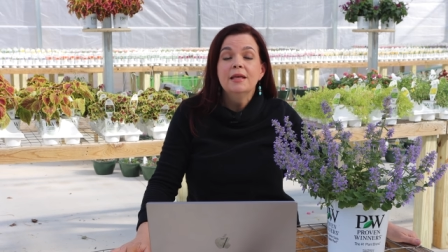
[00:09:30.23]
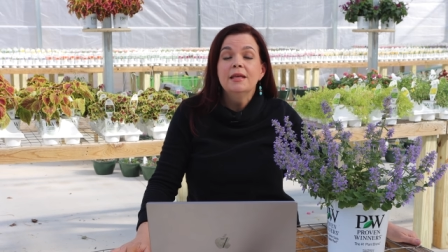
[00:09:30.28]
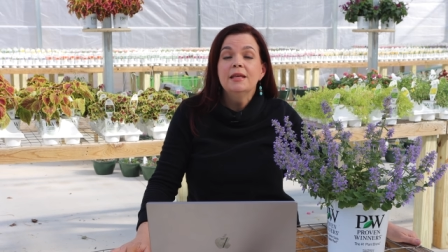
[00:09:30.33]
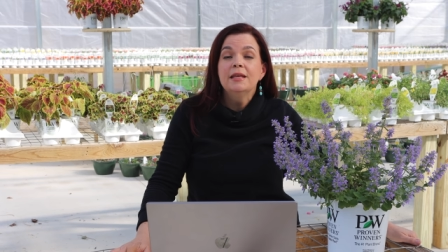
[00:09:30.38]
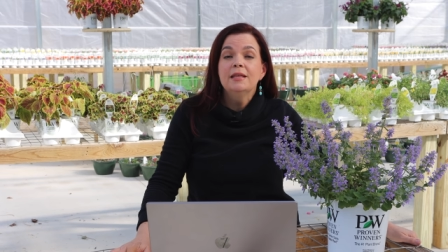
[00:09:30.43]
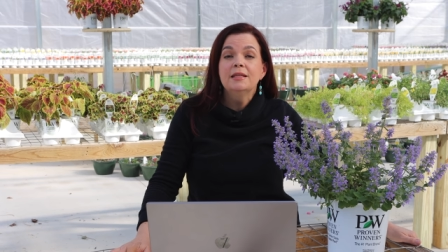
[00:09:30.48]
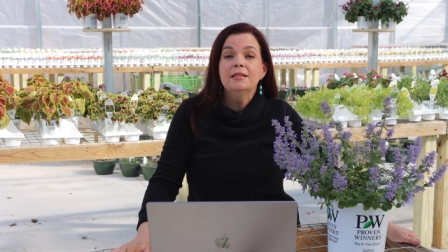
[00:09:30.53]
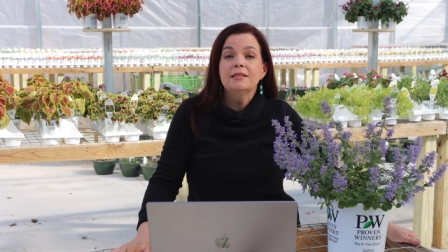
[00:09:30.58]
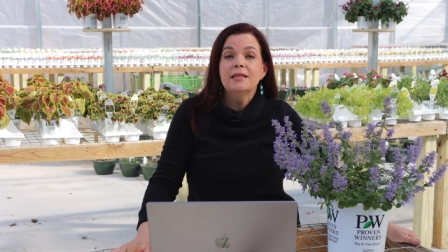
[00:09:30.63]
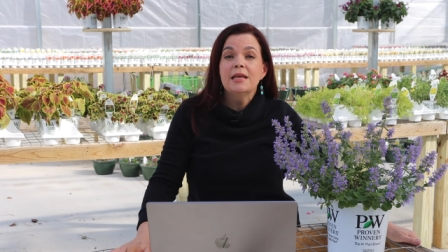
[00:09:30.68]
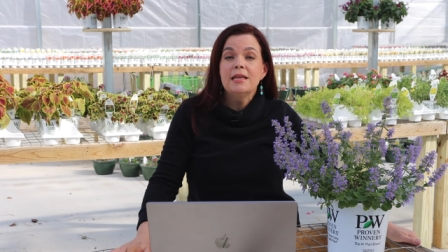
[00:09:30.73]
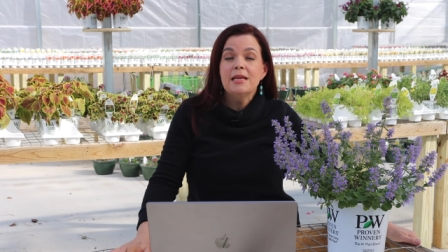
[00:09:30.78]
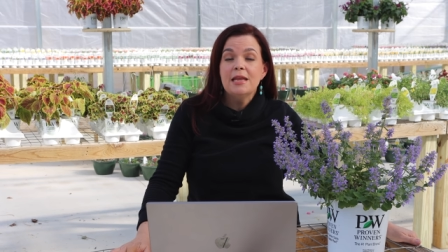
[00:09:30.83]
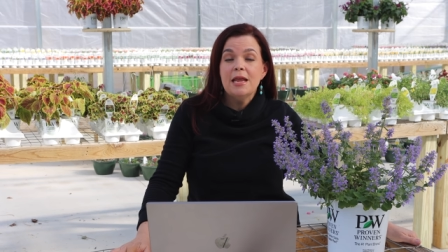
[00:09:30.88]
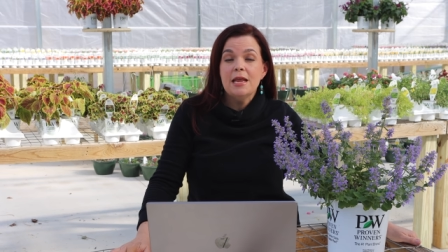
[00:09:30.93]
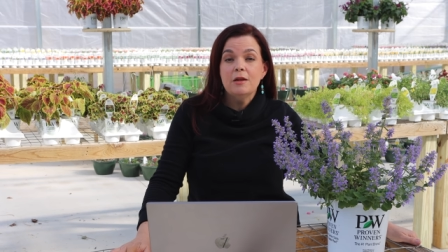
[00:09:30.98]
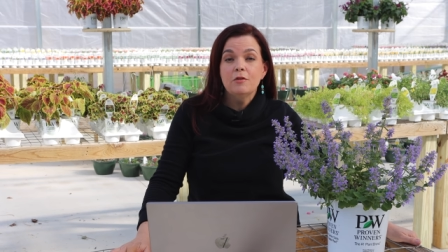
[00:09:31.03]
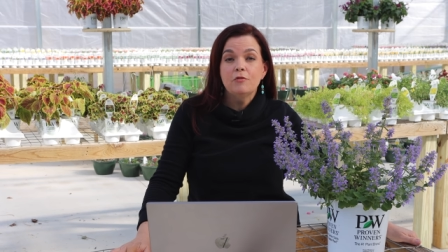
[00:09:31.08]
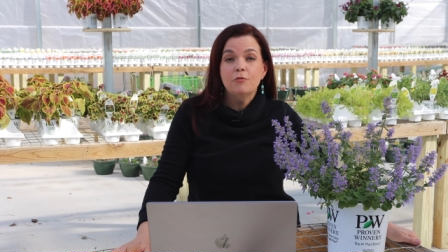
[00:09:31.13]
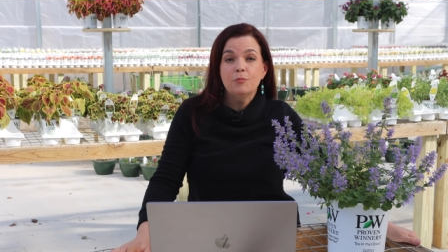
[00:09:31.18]
It is a
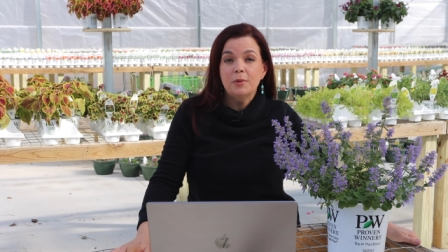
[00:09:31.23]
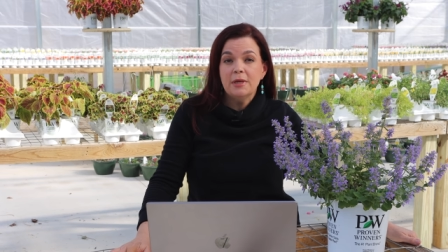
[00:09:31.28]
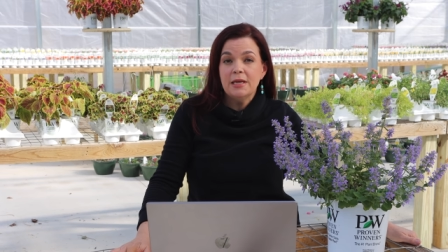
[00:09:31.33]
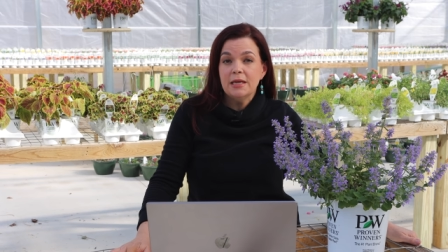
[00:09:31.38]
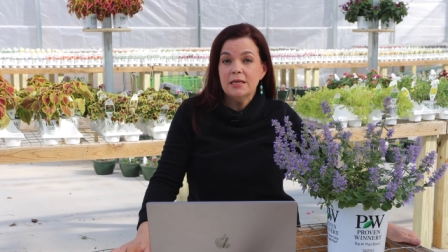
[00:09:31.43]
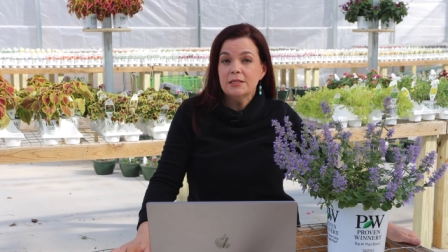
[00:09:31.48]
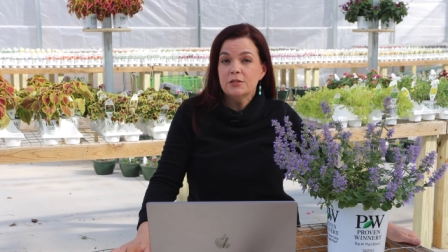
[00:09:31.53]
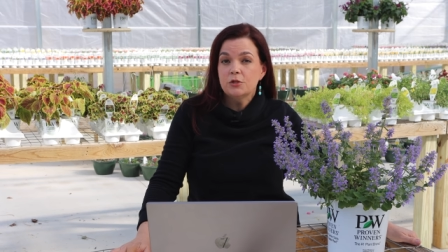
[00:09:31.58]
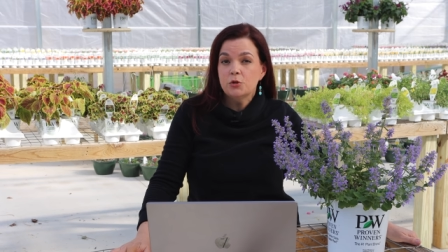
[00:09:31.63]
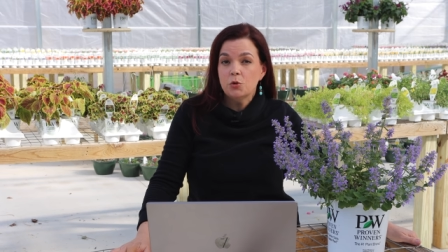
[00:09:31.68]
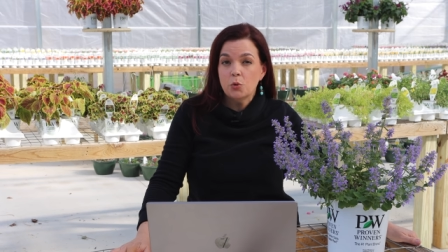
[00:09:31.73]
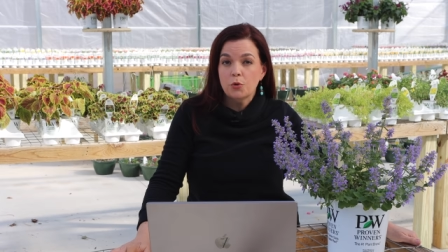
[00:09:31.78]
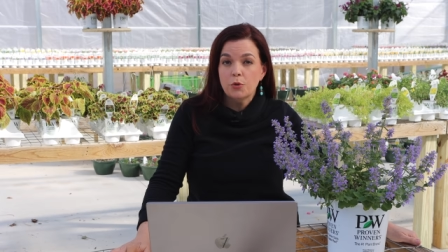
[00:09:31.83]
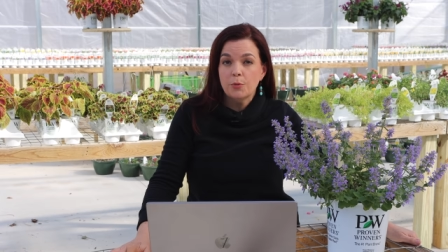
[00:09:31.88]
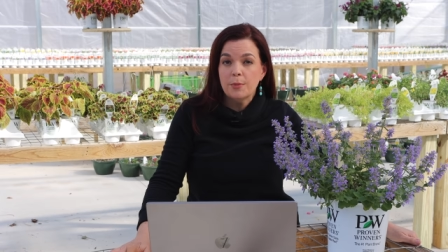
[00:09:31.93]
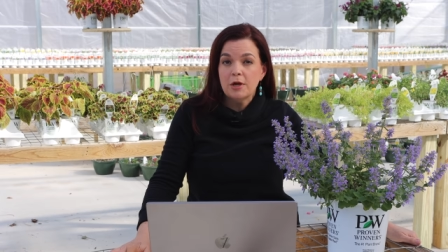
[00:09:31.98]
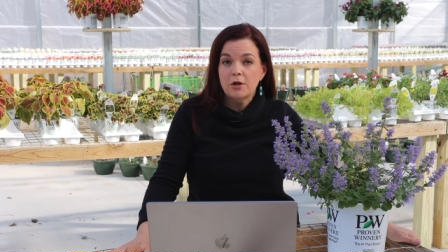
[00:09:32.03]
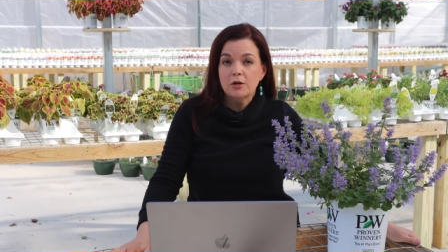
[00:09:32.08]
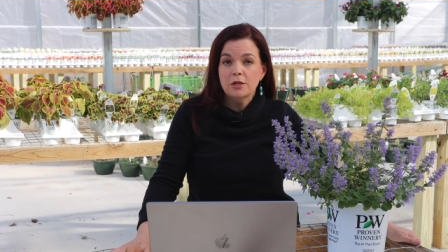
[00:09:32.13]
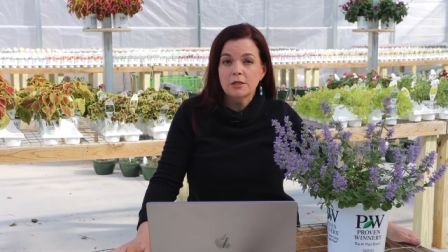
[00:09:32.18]
native plant to North
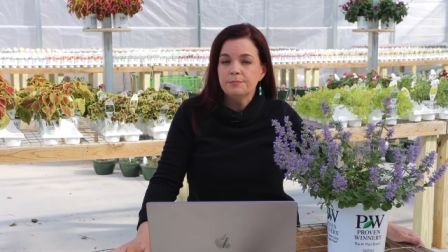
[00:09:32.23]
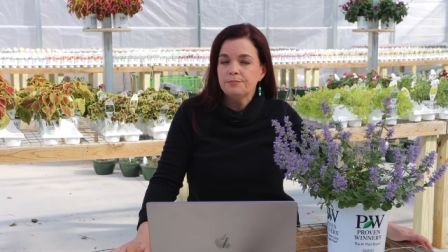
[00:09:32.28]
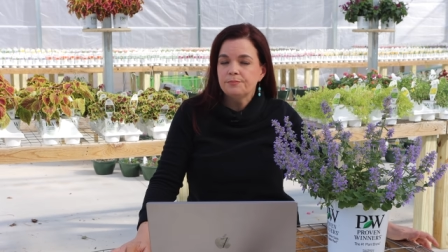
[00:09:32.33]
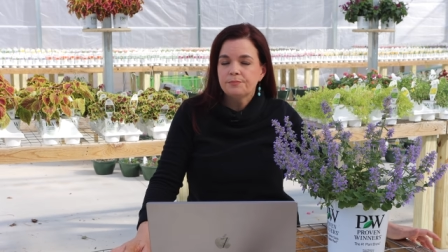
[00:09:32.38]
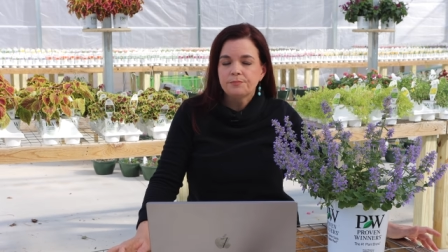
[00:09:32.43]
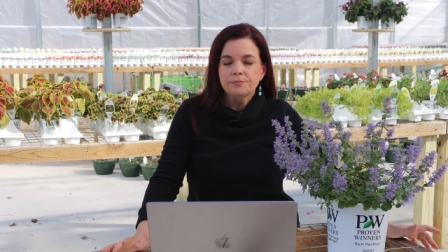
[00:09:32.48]
America.